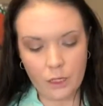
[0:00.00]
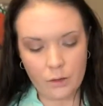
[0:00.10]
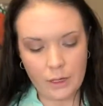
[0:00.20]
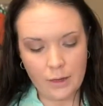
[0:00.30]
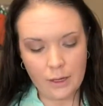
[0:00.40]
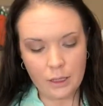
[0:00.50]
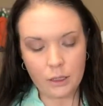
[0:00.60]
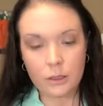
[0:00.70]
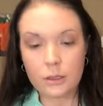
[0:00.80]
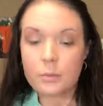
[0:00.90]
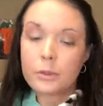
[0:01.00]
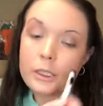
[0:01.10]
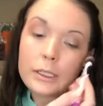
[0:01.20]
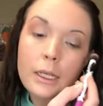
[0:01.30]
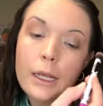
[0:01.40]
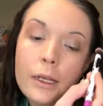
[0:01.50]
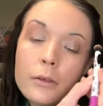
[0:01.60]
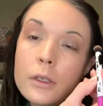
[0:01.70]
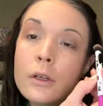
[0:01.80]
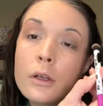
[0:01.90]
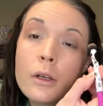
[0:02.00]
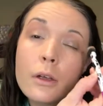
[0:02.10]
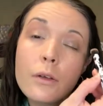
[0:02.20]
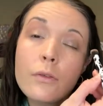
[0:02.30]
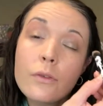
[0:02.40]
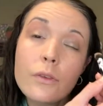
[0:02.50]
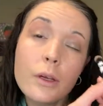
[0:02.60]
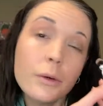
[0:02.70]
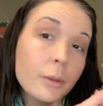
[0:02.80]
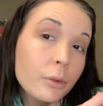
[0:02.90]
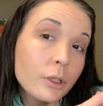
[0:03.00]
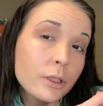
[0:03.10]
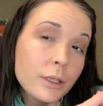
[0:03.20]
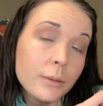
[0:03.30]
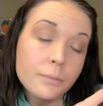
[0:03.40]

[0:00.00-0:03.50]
So oh, yeah, that looks pretty, very pretty.